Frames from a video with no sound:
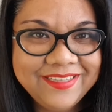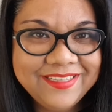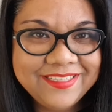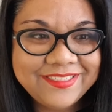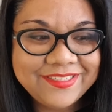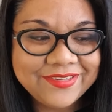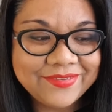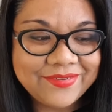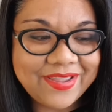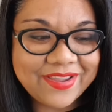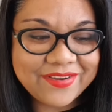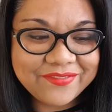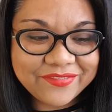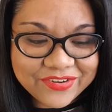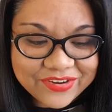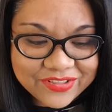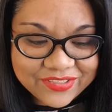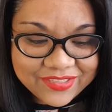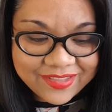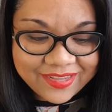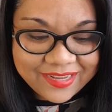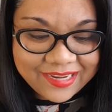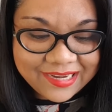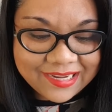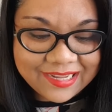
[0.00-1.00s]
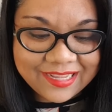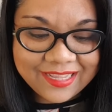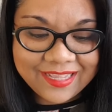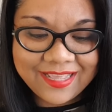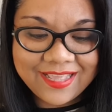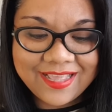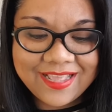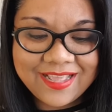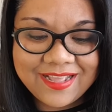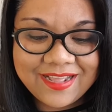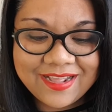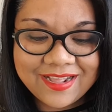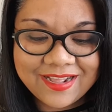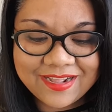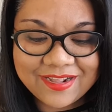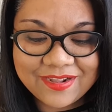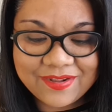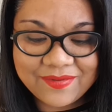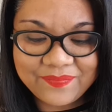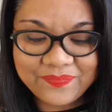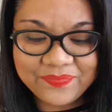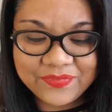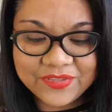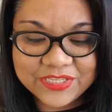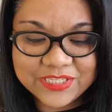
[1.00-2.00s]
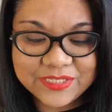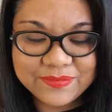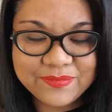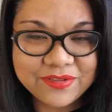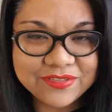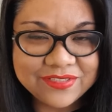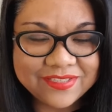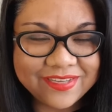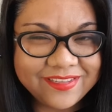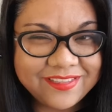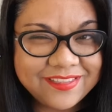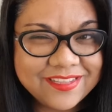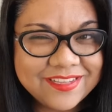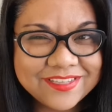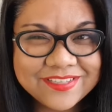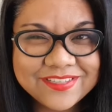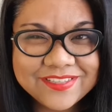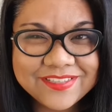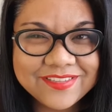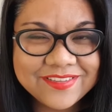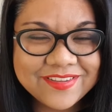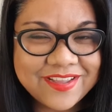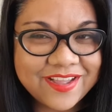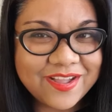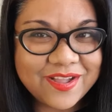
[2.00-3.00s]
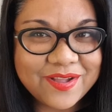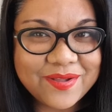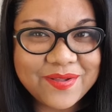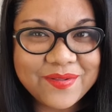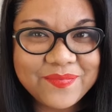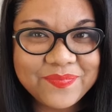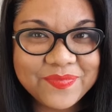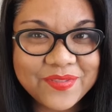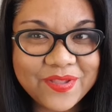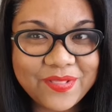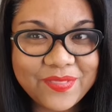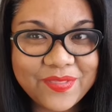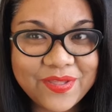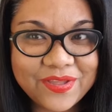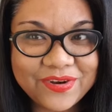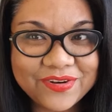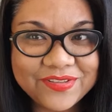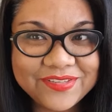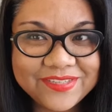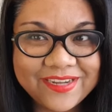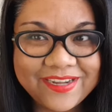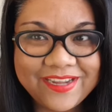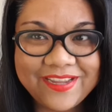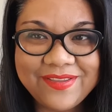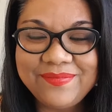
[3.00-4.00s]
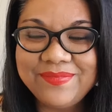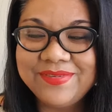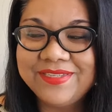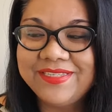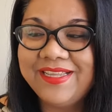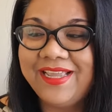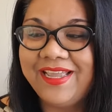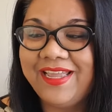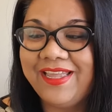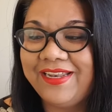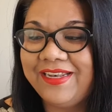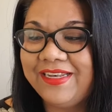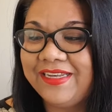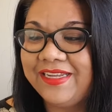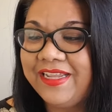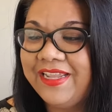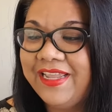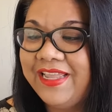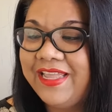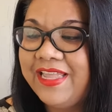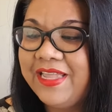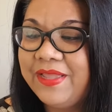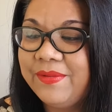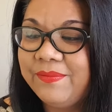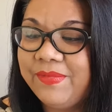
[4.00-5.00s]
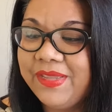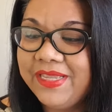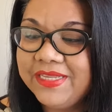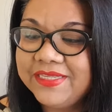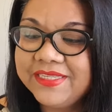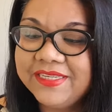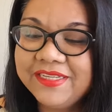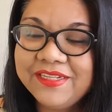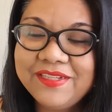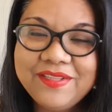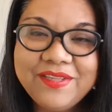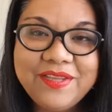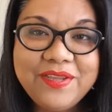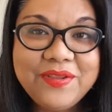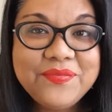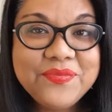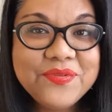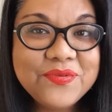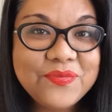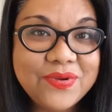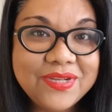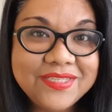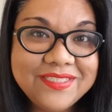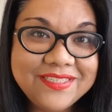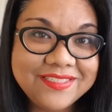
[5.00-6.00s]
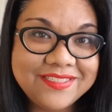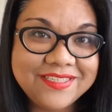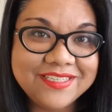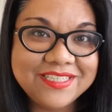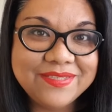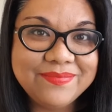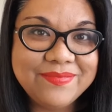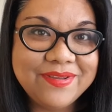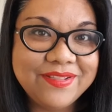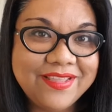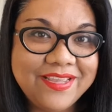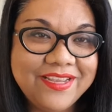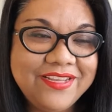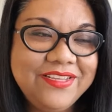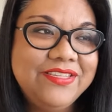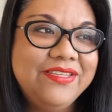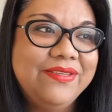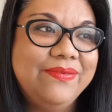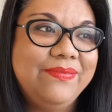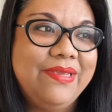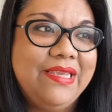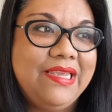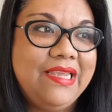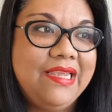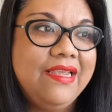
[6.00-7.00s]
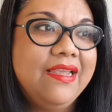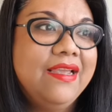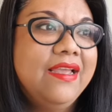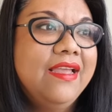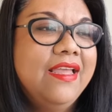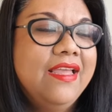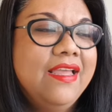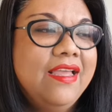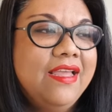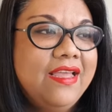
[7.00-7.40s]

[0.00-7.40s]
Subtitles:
So everything smells like this a lot of times. And basically, what does this smell like to me?